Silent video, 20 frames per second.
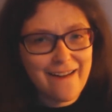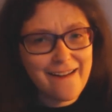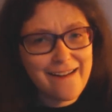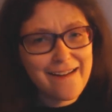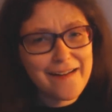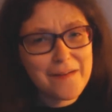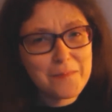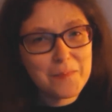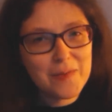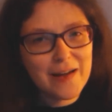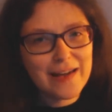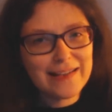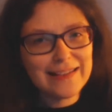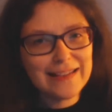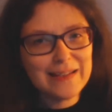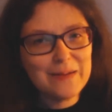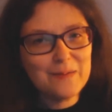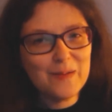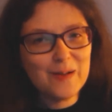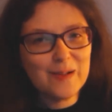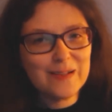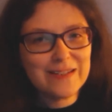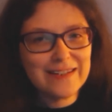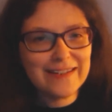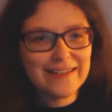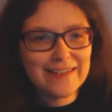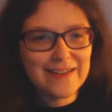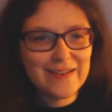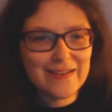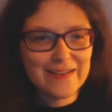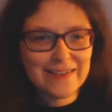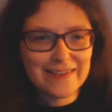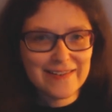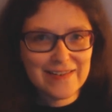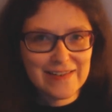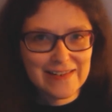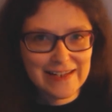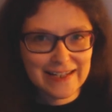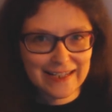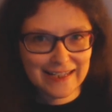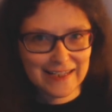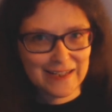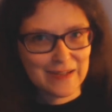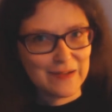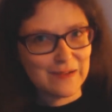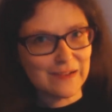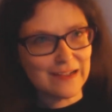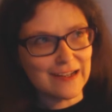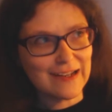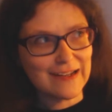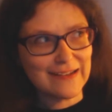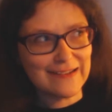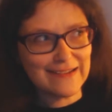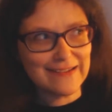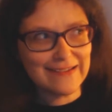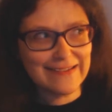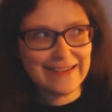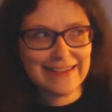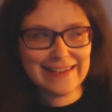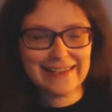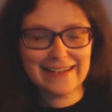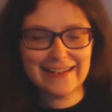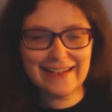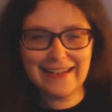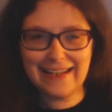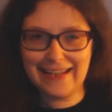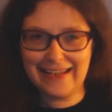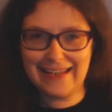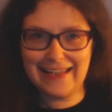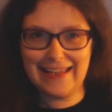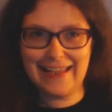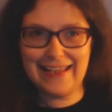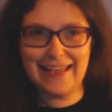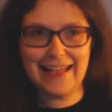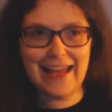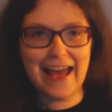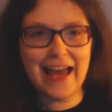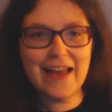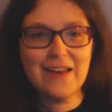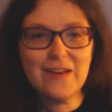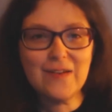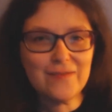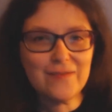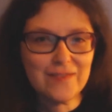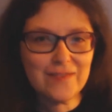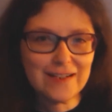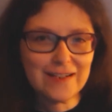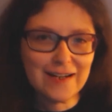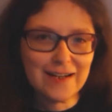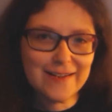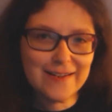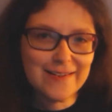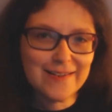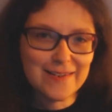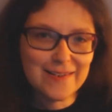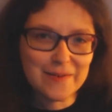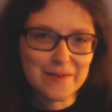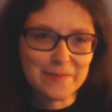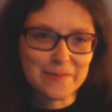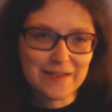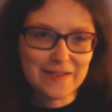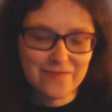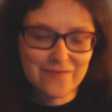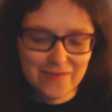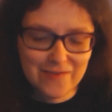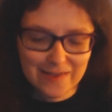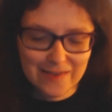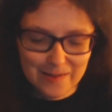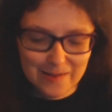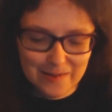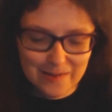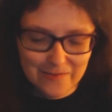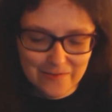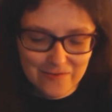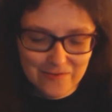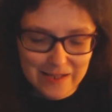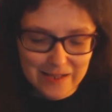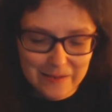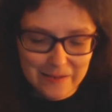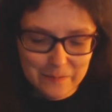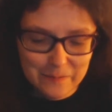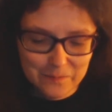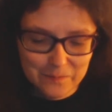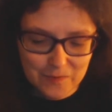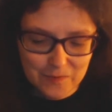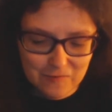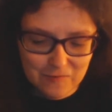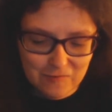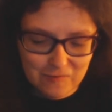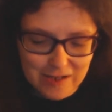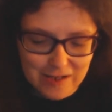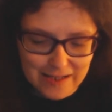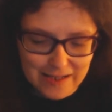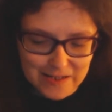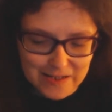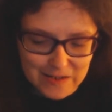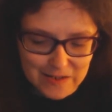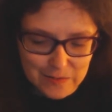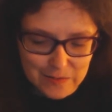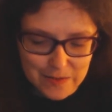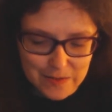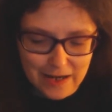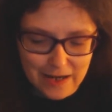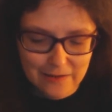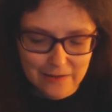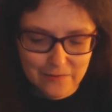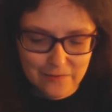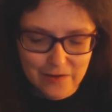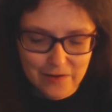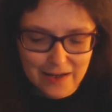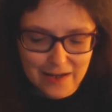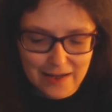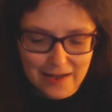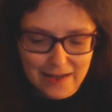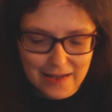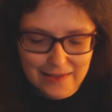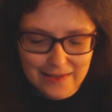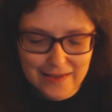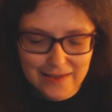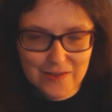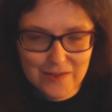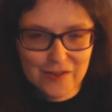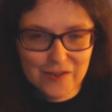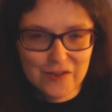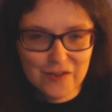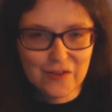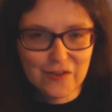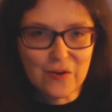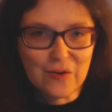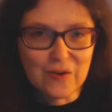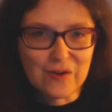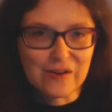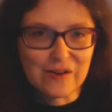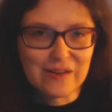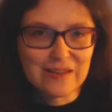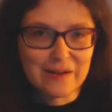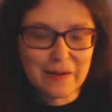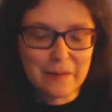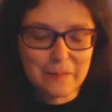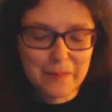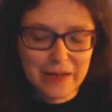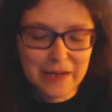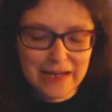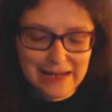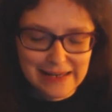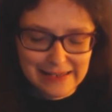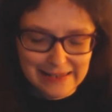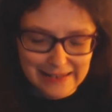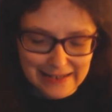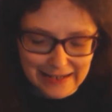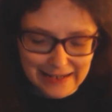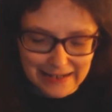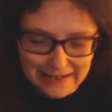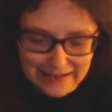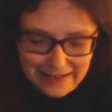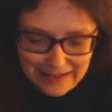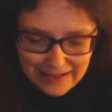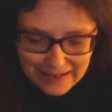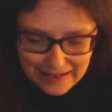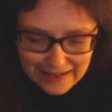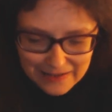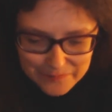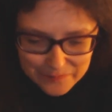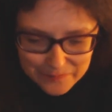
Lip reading: Oh, Bradley Walsh has got such a cute nose. I love the close-ups. I thought that was really, really sweet, and they just looked amazing.